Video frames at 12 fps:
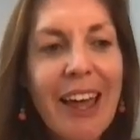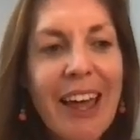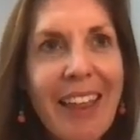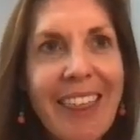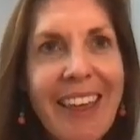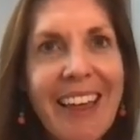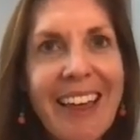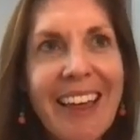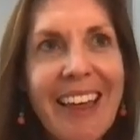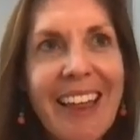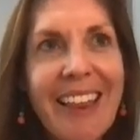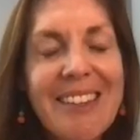I think
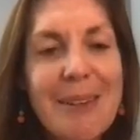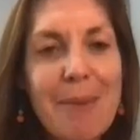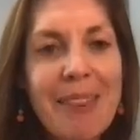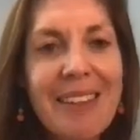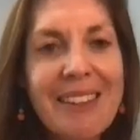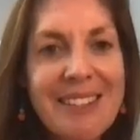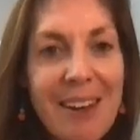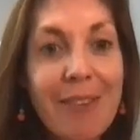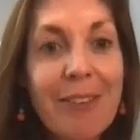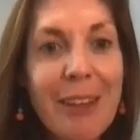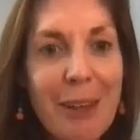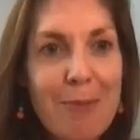some of the
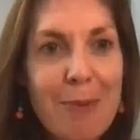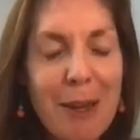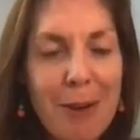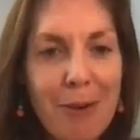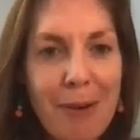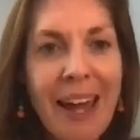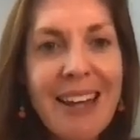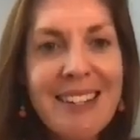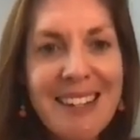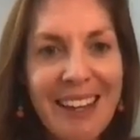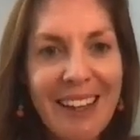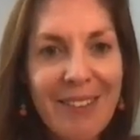stuff that you've been
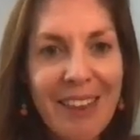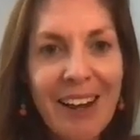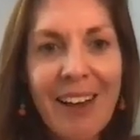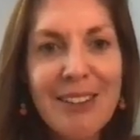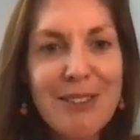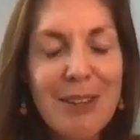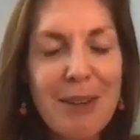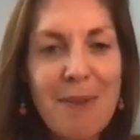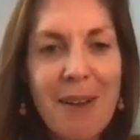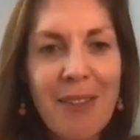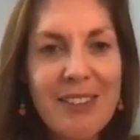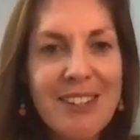creating over the last few
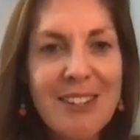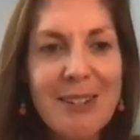months has